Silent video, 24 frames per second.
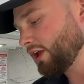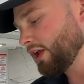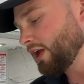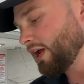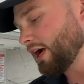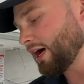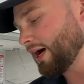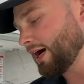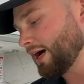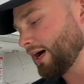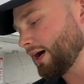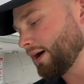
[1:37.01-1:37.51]

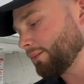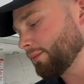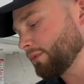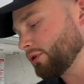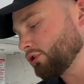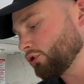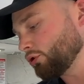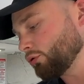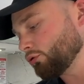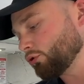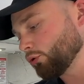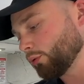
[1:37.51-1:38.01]
Um,
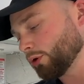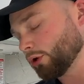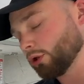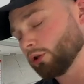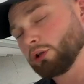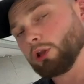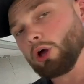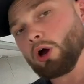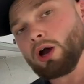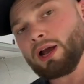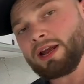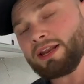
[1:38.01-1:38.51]
you do it
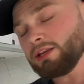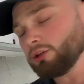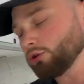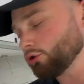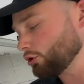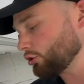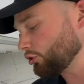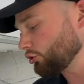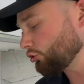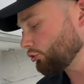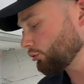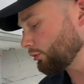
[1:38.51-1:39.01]
online, you
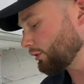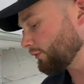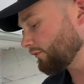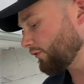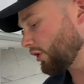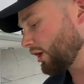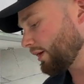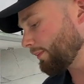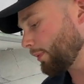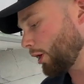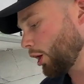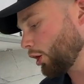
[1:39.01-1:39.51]
can do it
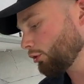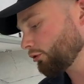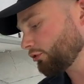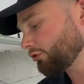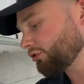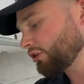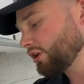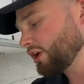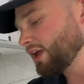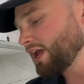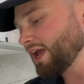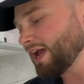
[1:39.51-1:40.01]
via post,
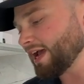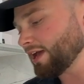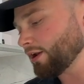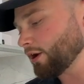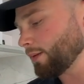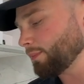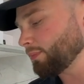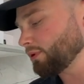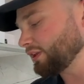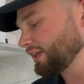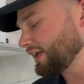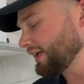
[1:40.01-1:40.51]
and I
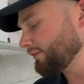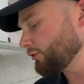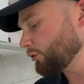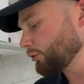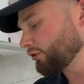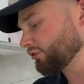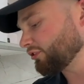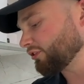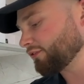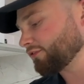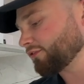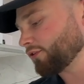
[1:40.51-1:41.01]
believe there is
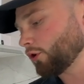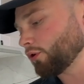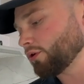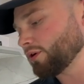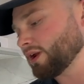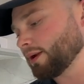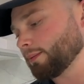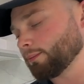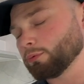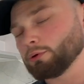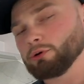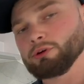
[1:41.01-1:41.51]
a phone
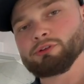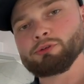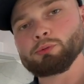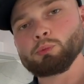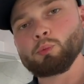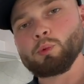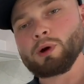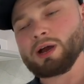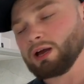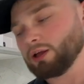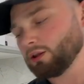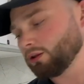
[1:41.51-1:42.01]
number as
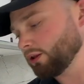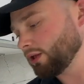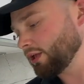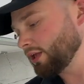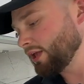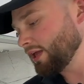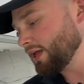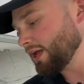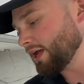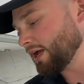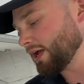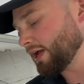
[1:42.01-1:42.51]
well
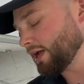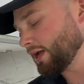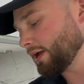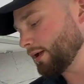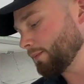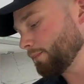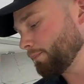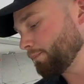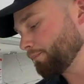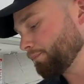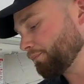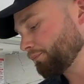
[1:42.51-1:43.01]

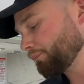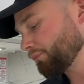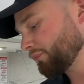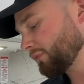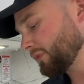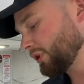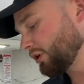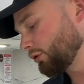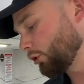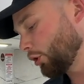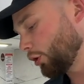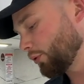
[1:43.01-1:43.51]
um,
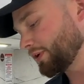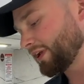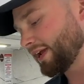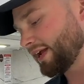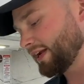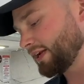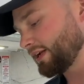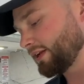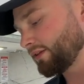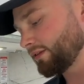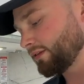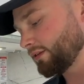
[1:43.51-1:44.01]

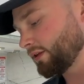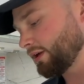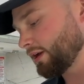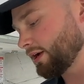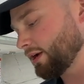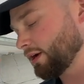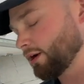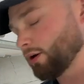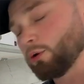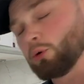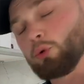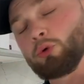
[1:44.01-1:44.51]
located in
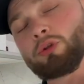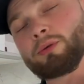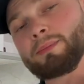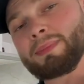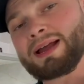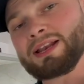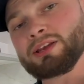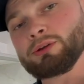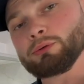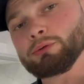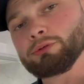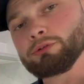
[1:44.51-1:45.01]
uh, all the
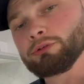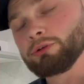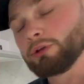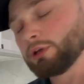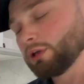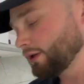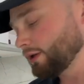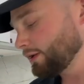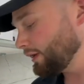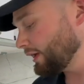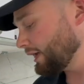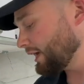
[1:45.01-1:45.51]
manuals.
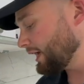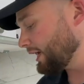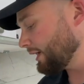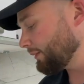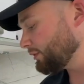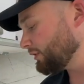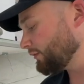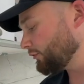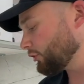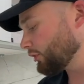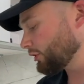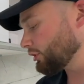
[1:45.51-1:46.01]
Um,
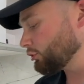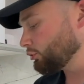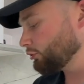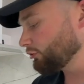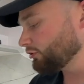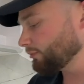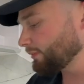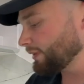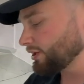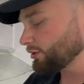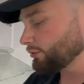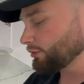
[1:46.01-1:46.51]
you've got a user
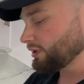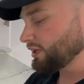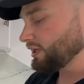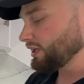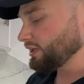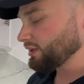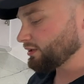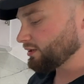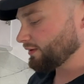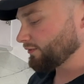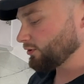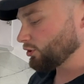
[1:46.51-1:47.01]
manual here
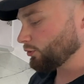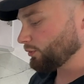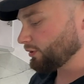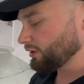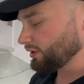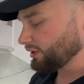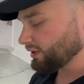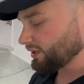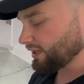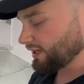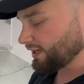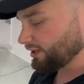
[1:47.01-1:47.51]
giving you an
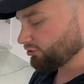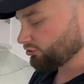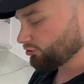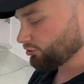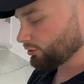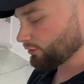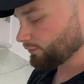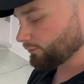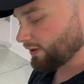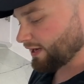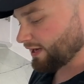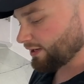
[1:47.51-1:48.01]
indication
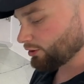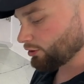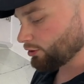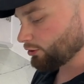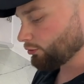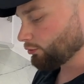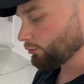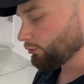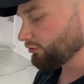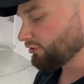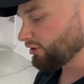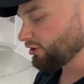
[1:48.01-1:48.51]
of how you
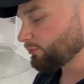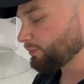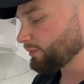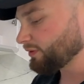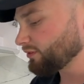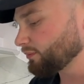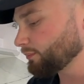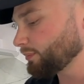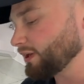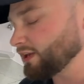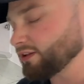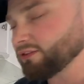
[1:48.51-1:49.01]
use these bits
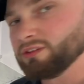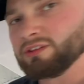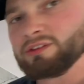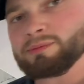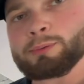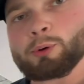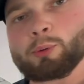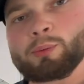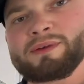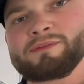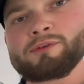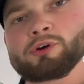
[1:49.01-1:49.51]
and pieces, but
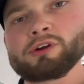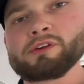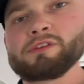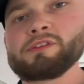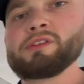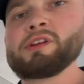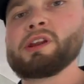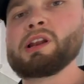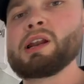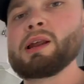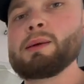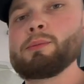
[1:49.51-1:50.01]
we've got to
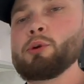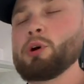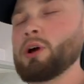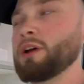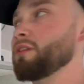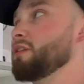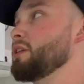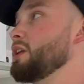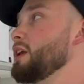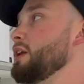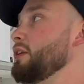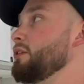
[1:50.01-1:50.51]
set it up nice
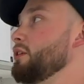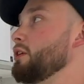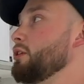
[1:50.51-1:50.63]
and easy.